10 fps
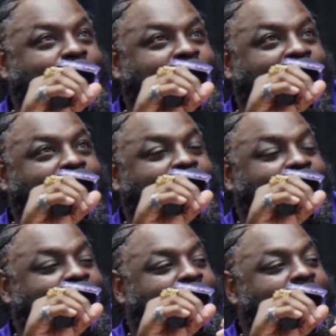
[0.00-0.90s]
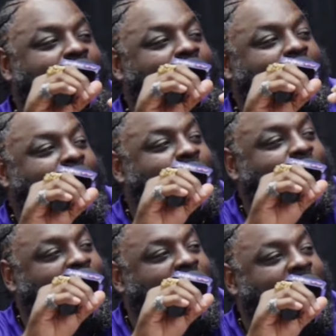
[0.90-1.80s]
like get on
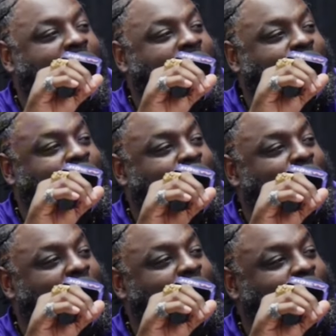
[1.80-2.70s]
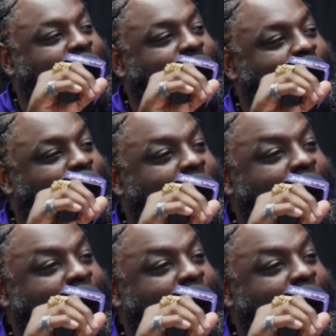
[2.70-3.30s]
our ass and making us get up.